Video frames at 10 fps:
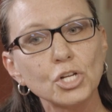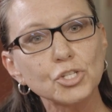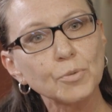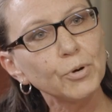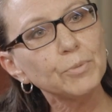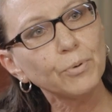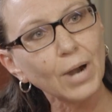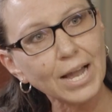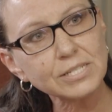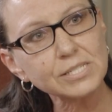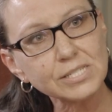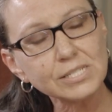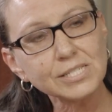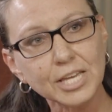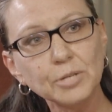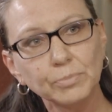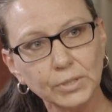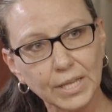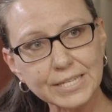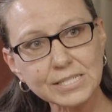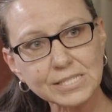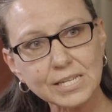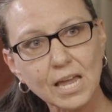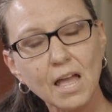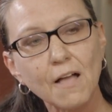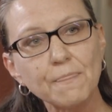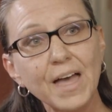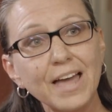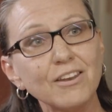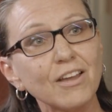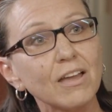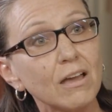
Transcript: to put practices in place that